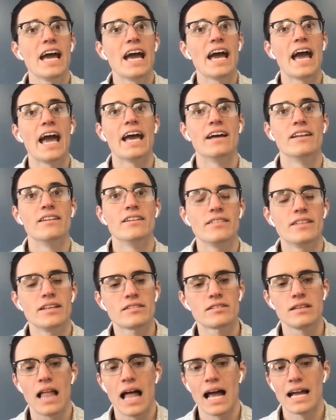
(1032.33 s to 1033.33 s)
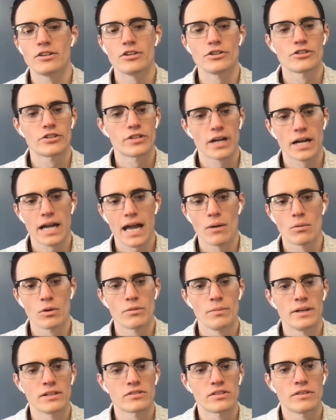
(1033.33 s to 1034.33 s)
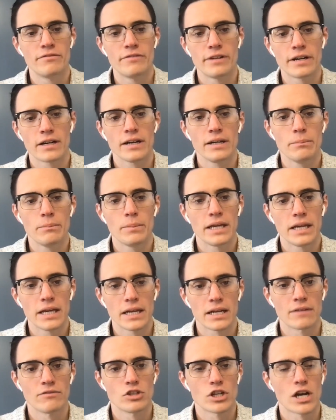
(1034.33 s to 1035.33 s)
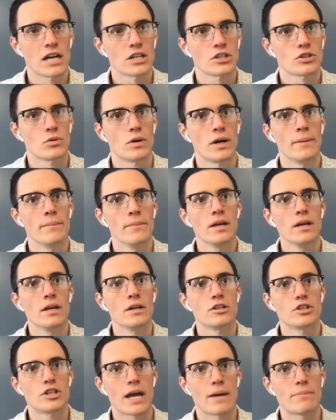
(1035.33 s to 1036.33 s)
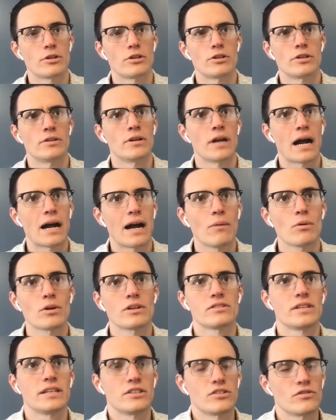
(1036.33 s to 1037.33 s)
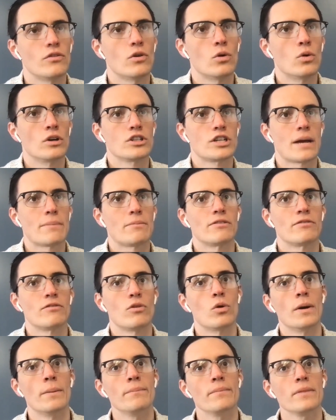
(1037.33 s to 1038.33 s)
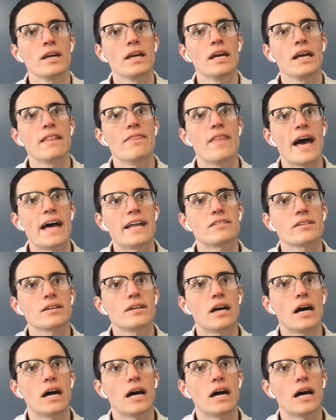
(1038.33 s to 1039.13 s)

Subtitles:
and this line just stuck out with me. It's the very beginning of Joshua chapter, I want to say it's chapter 4, that